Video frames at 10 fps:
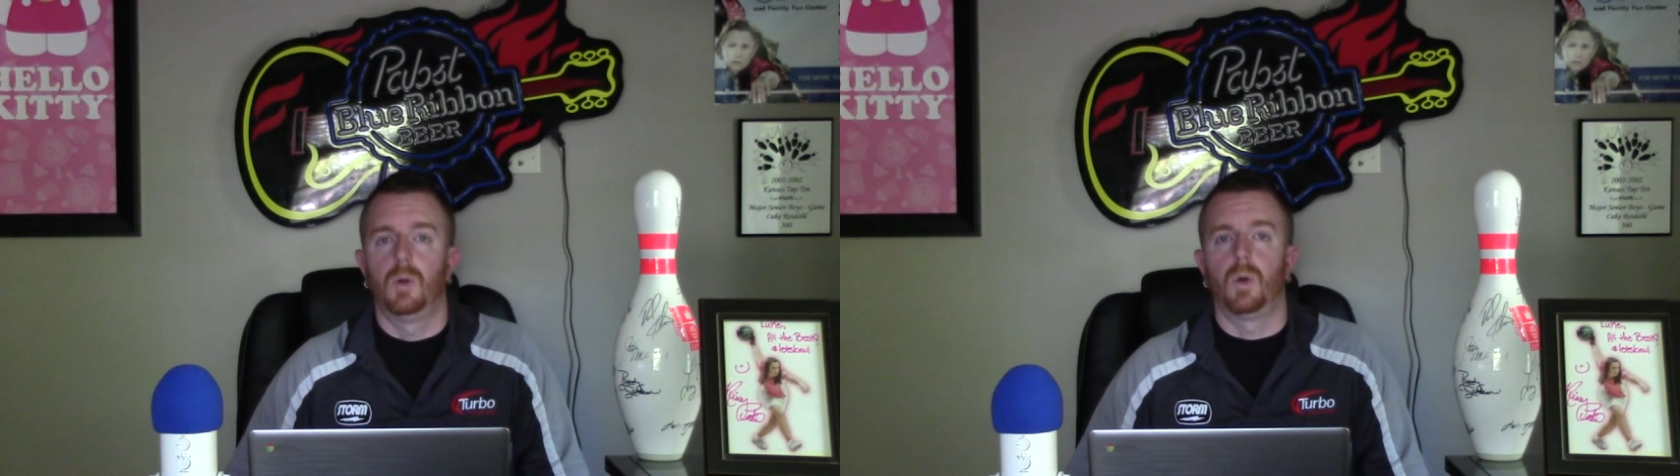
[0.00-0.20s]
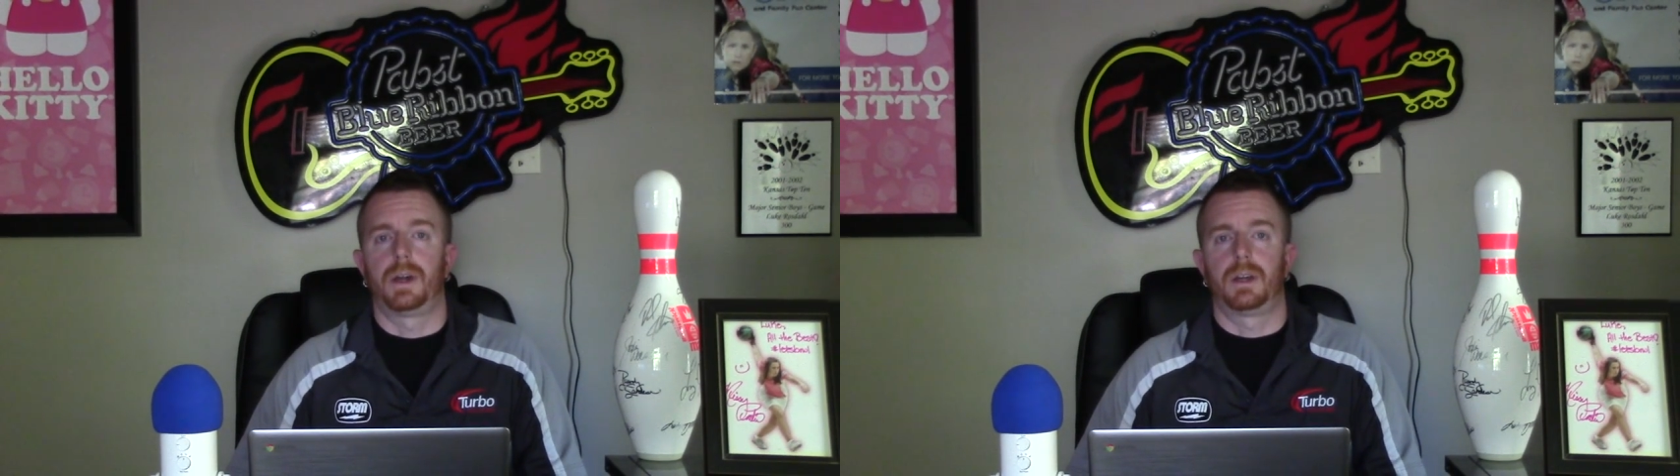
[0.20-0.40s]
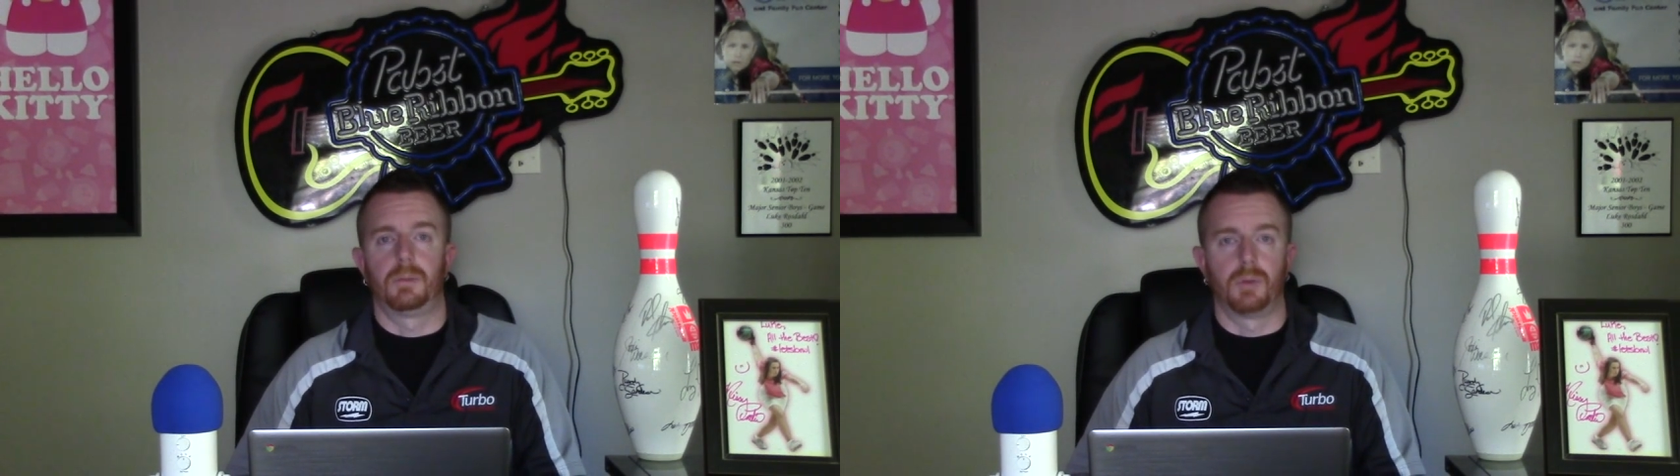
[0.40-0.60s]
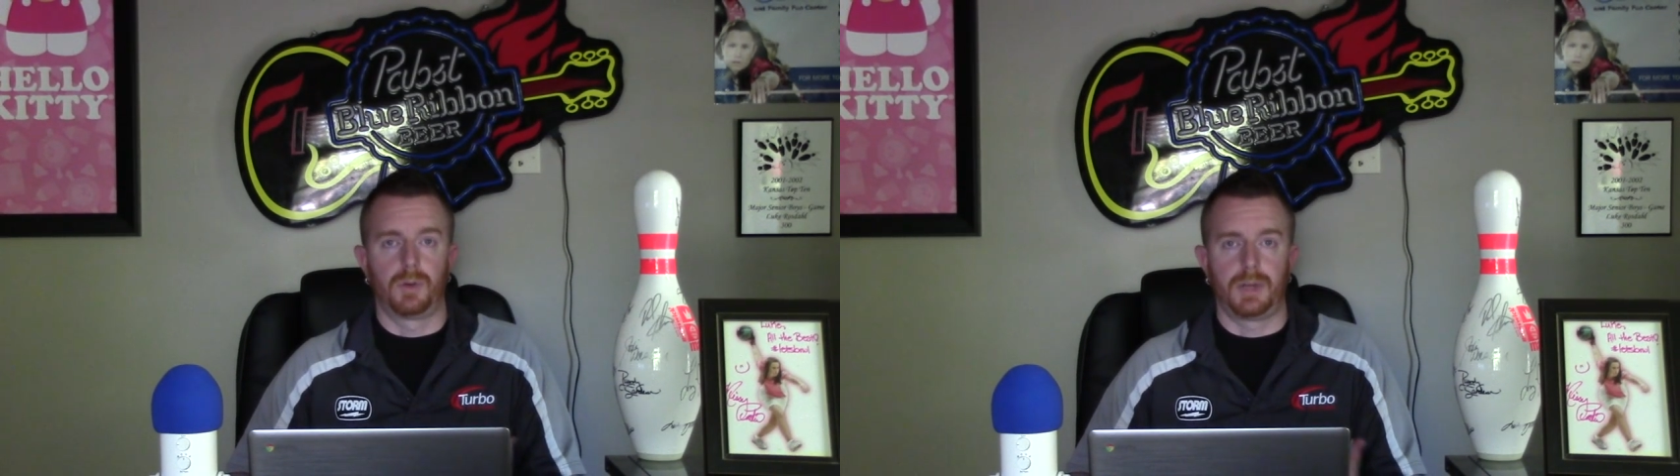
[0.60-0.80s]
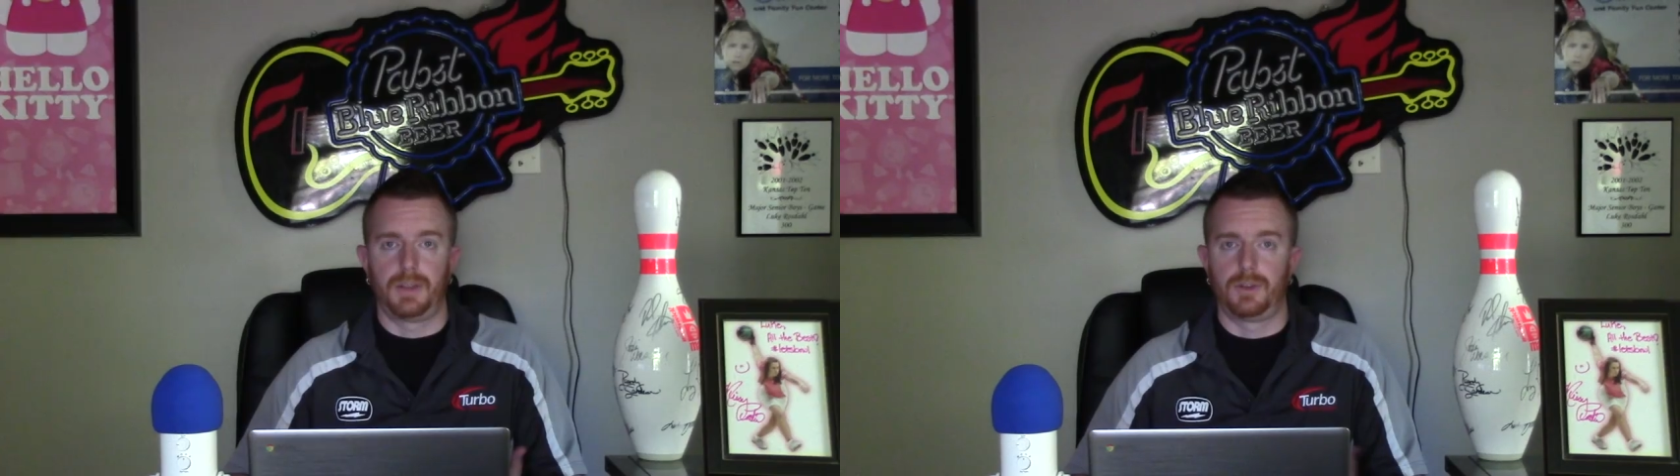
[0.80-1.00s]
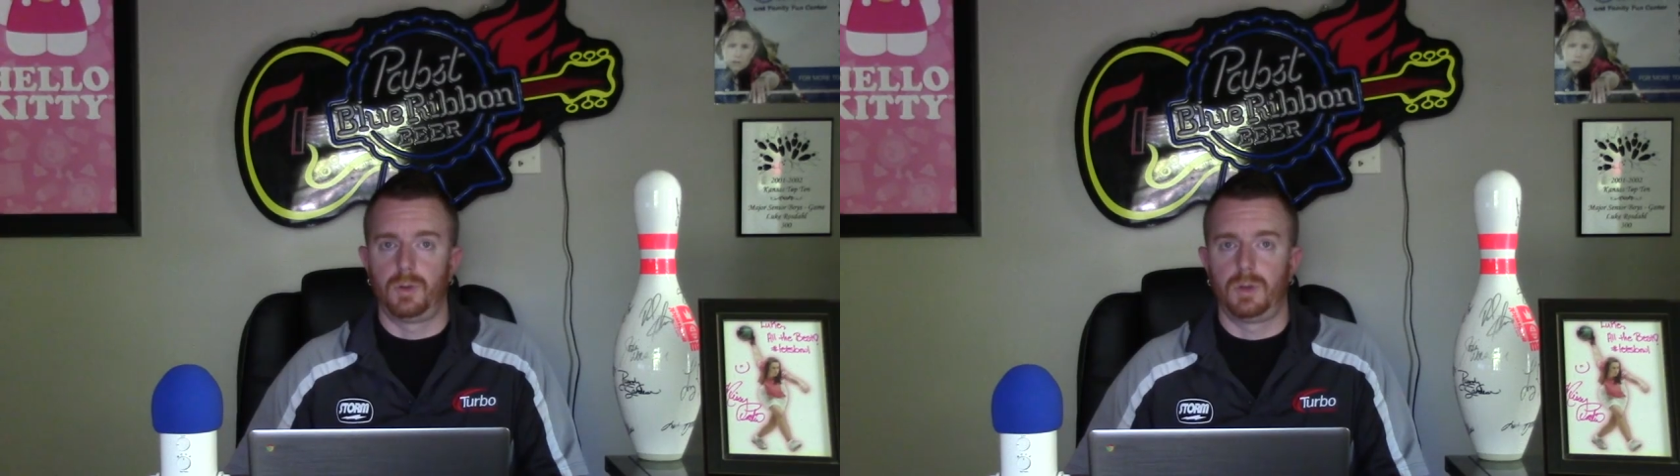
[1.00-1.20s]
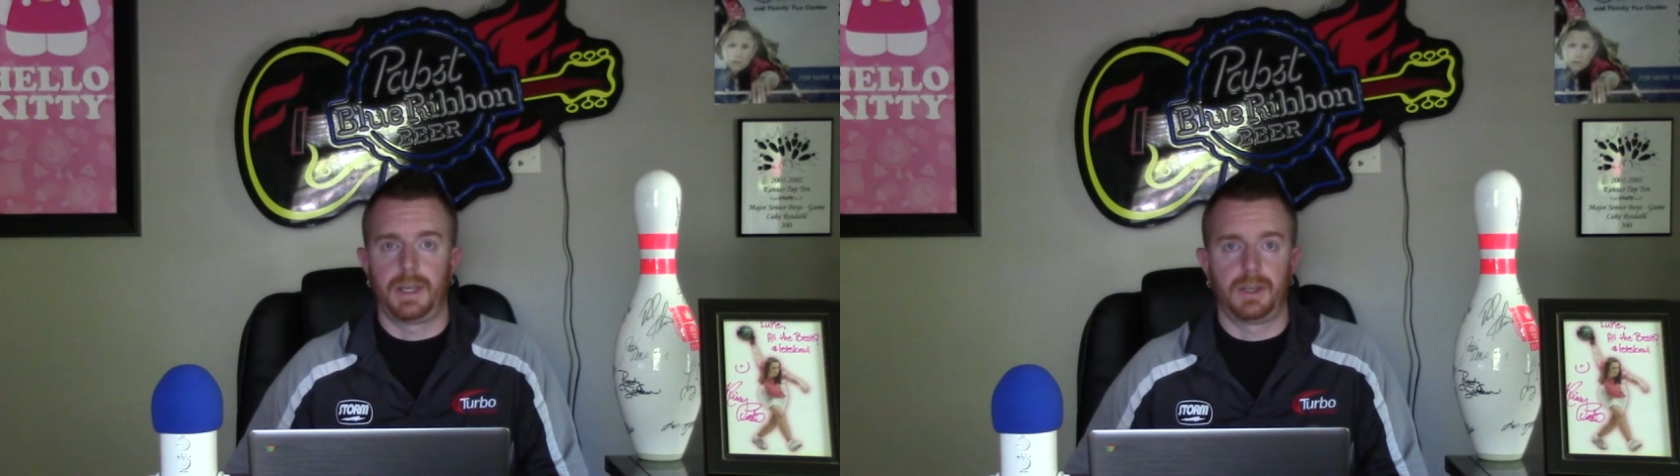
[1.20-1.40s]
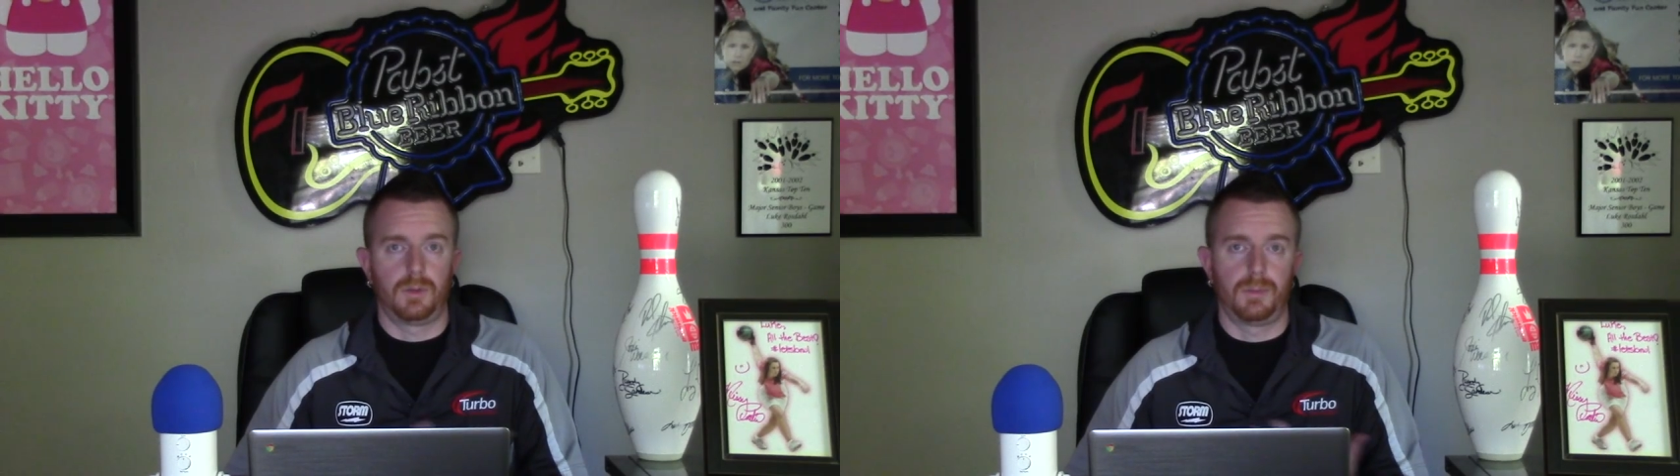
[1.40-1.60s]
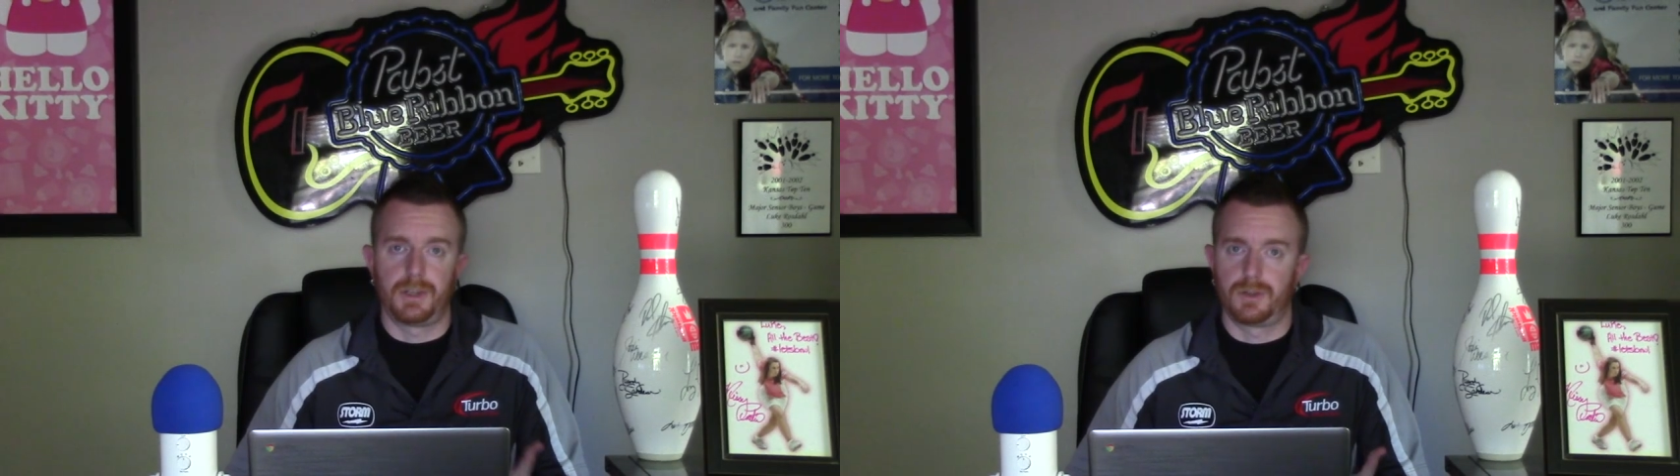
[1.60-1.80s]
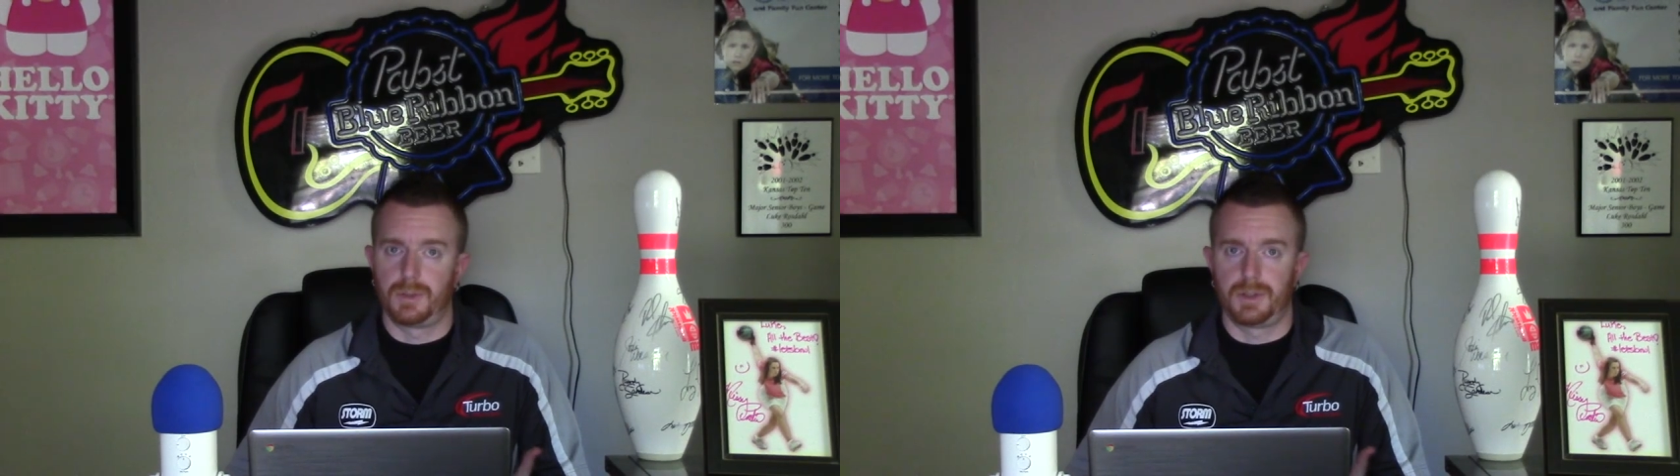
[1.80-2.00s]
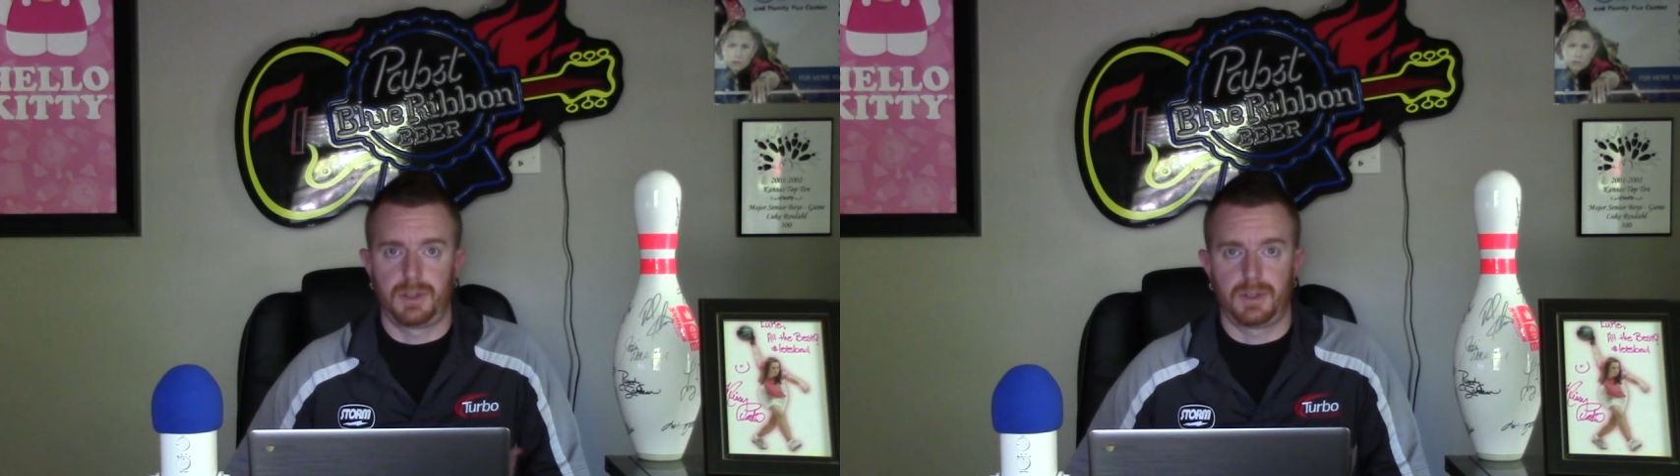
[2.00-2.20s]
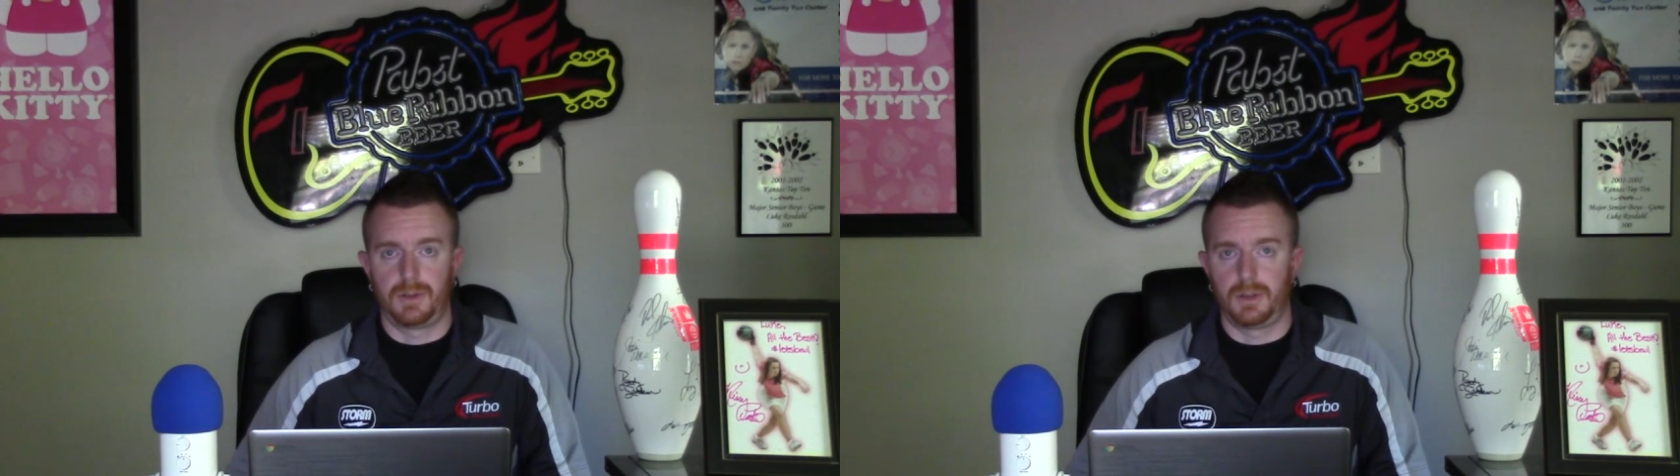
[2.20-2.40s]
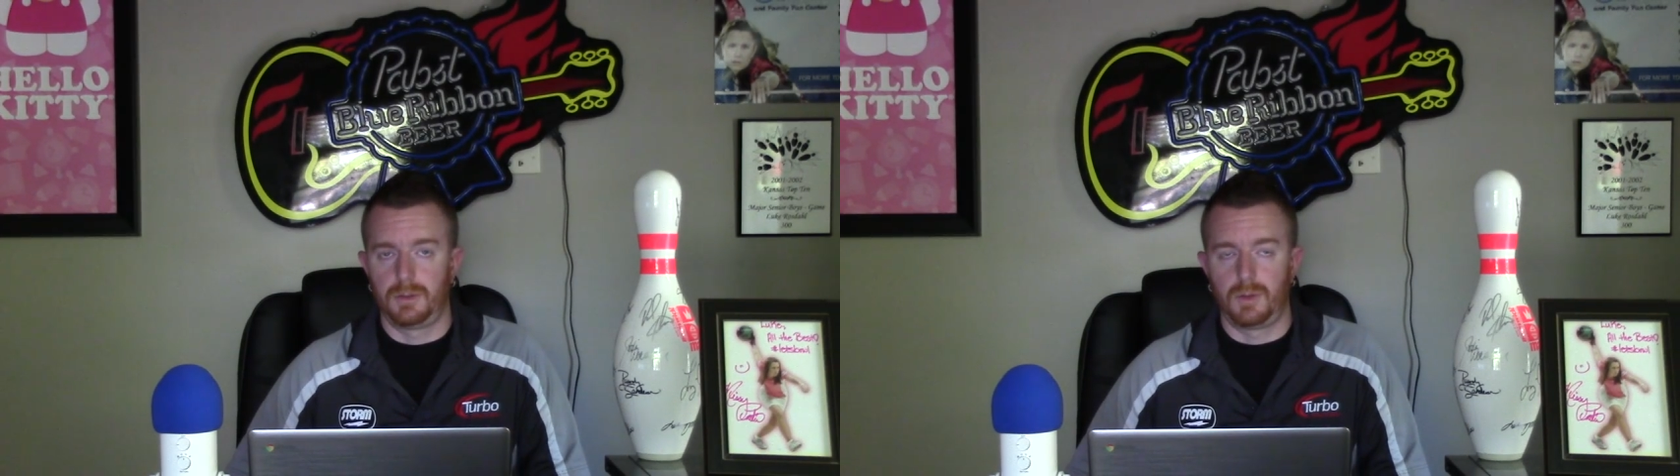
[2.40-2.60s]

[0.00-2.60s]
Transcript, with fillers: where I kind of broke down the dual angle measurement system, the,